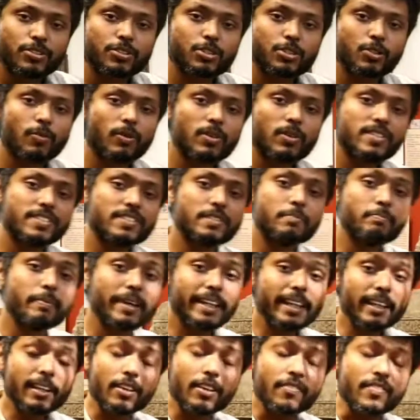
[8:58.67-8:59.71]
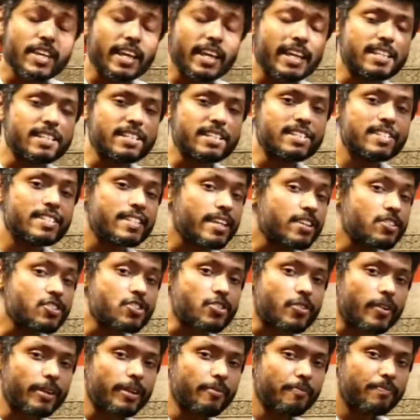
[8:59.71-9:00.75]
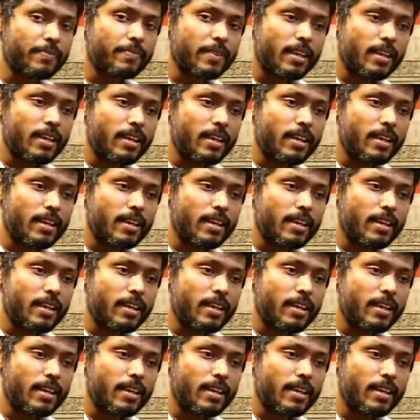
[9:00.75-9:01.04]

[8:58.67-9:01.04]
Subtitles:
Towards the middle of the 18th century,